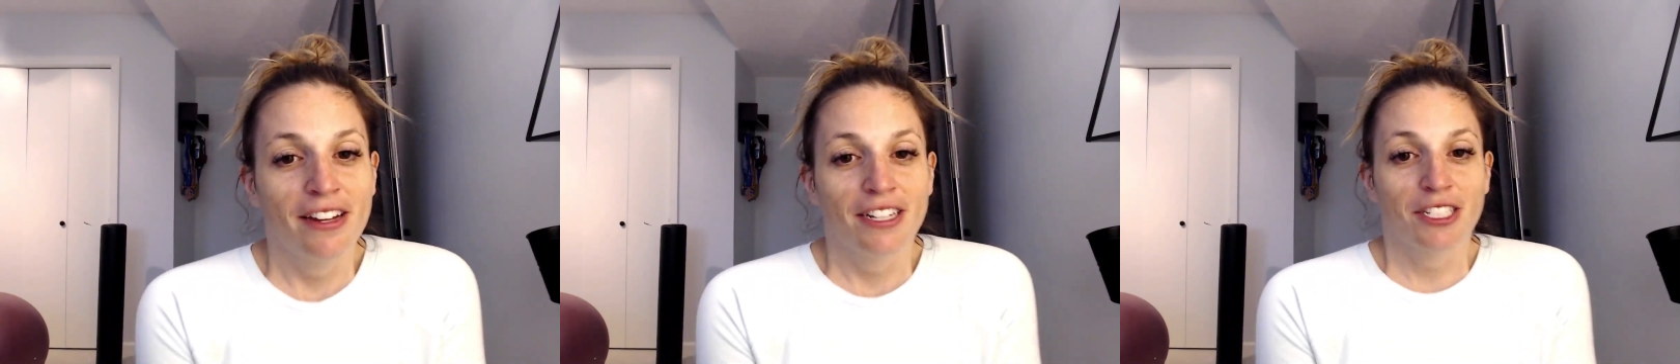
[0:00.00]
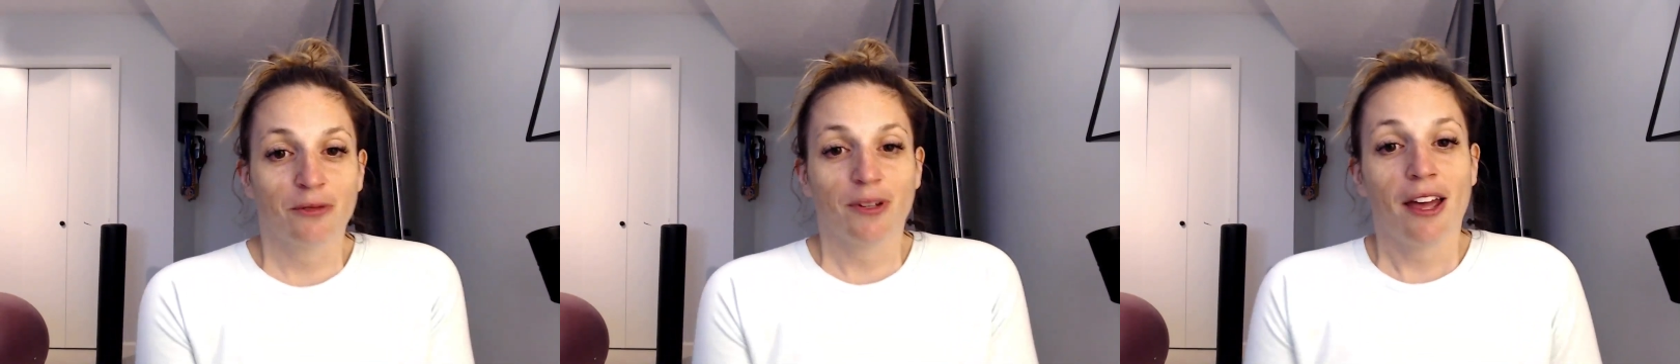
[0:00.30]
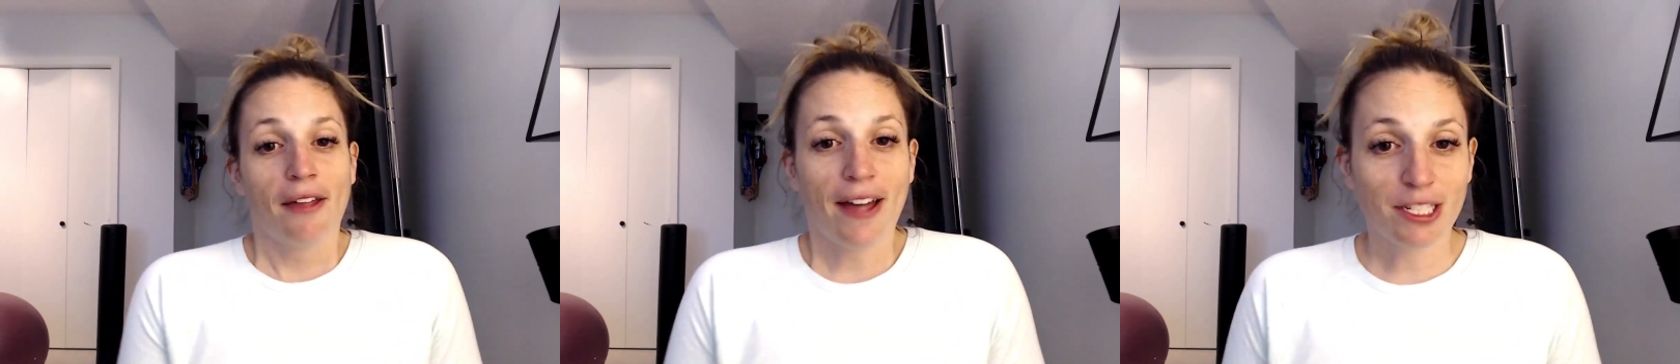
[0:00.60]
So
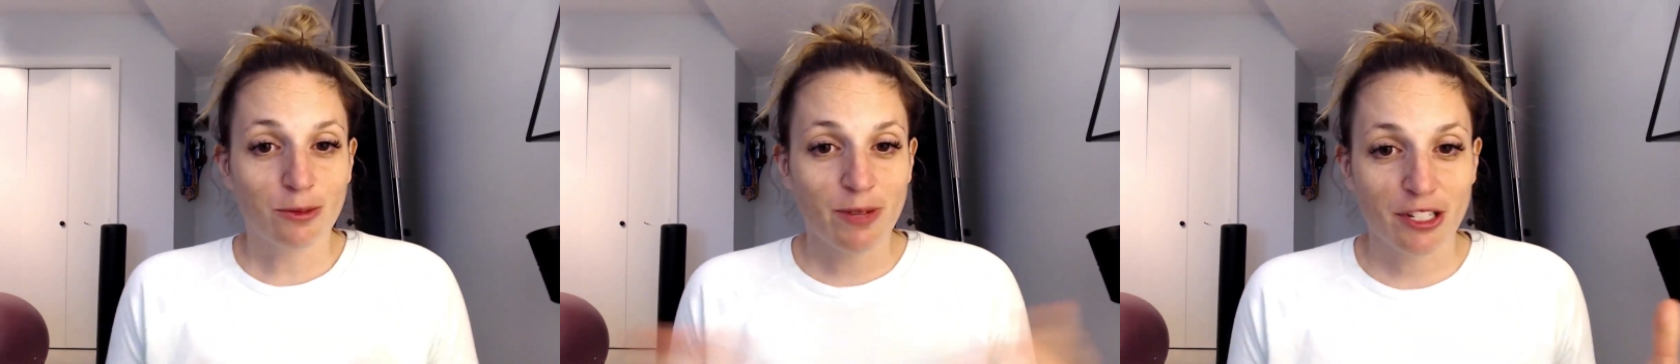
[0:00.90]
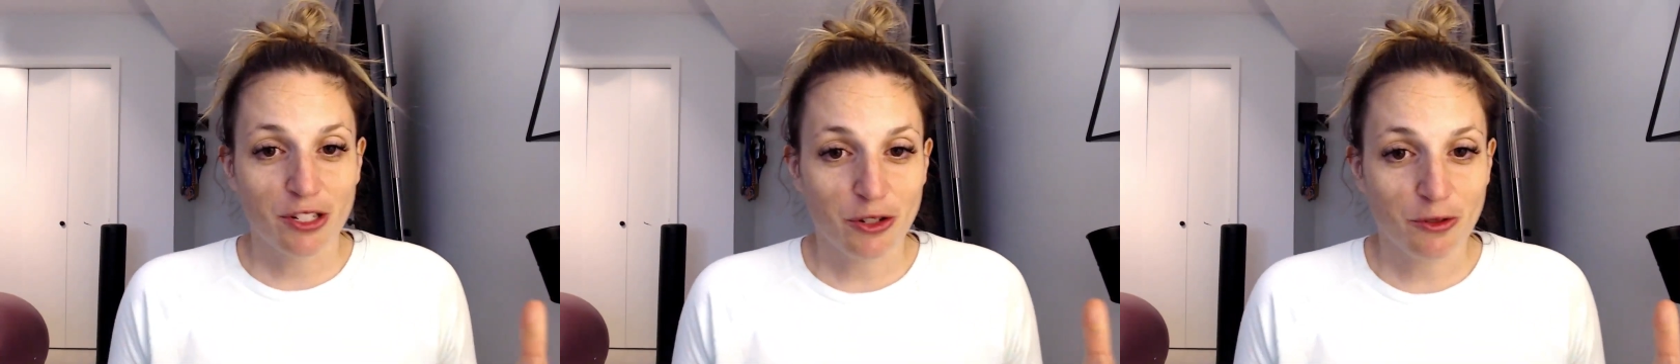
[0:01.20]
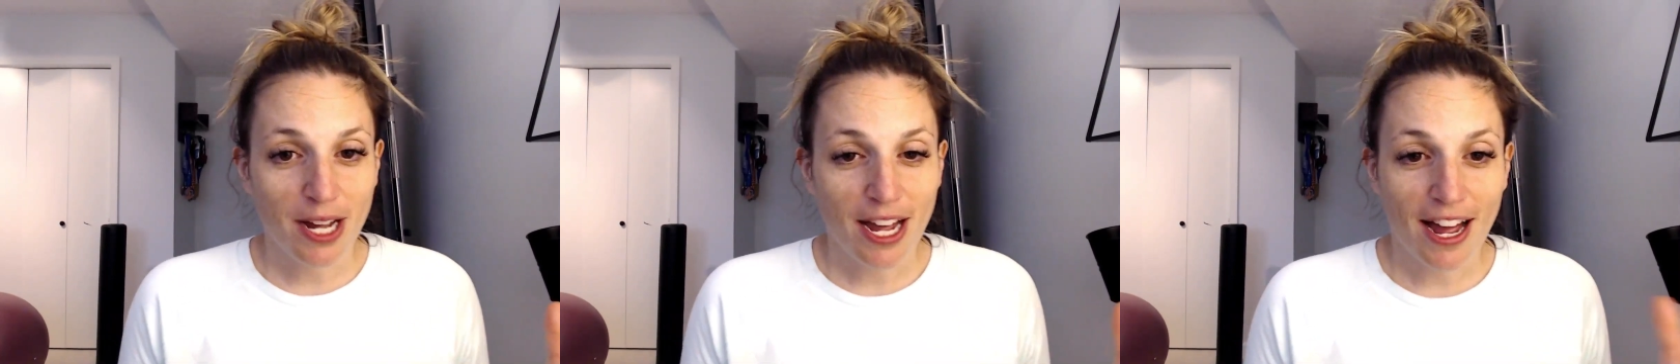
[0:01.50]
that's week
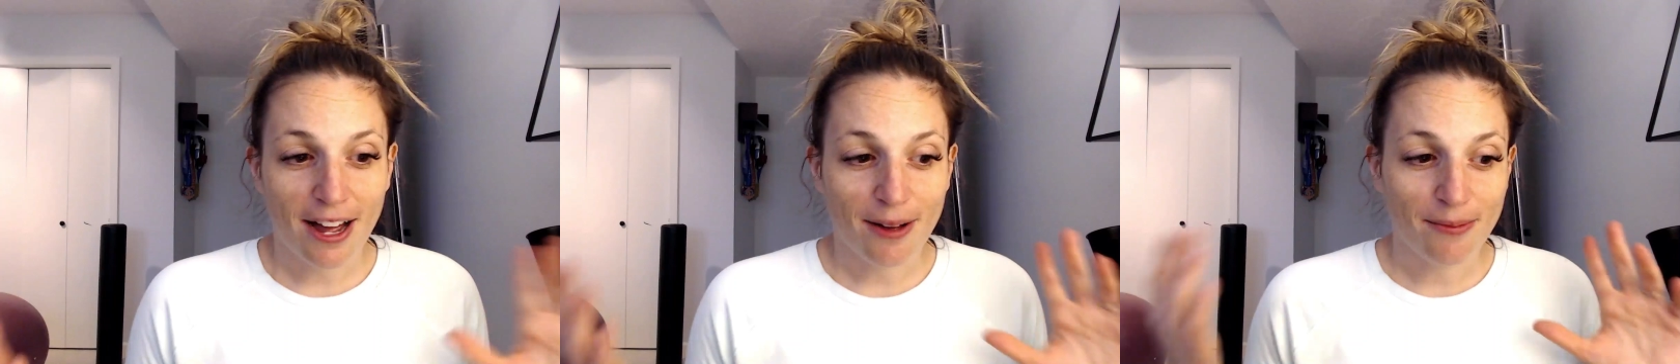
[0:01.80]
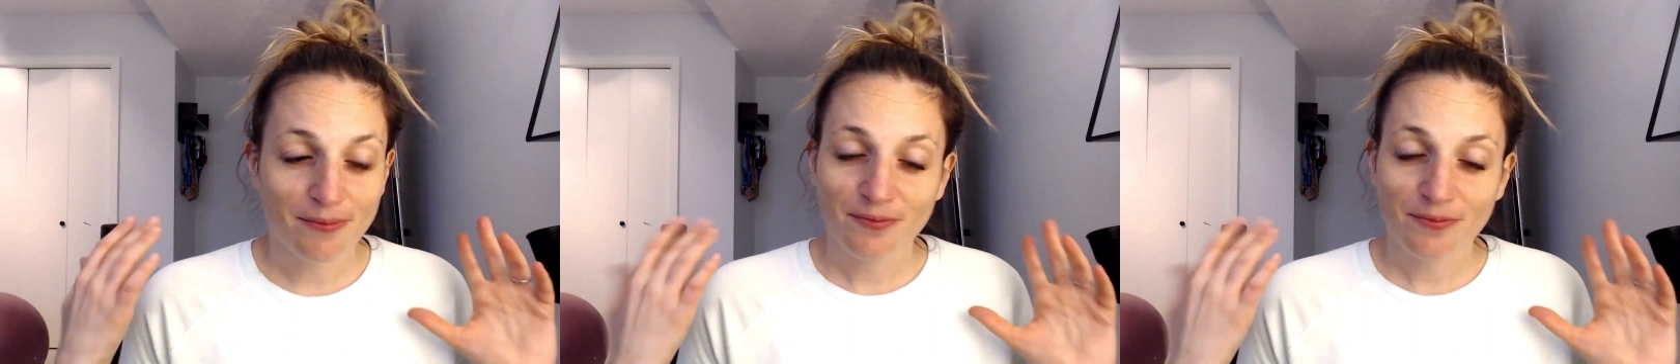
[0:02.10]
2.